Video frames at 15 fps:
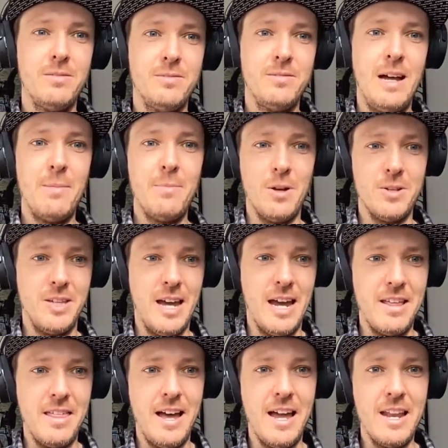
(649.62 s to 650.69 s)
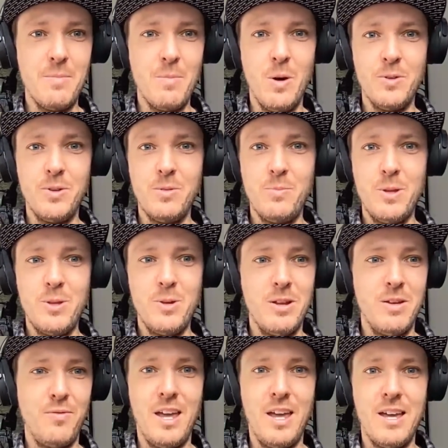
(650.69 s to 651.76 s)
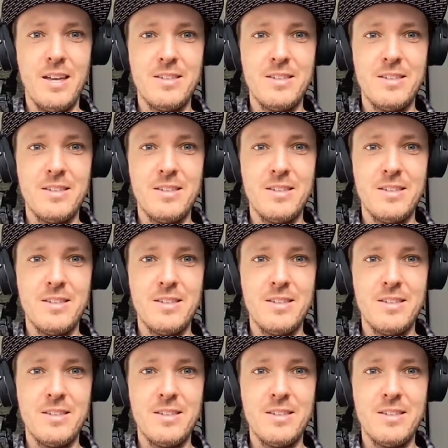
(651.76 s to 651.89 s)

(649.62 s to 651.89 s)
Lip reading: I'm not scared of that anymore, dude. Been doing it for years.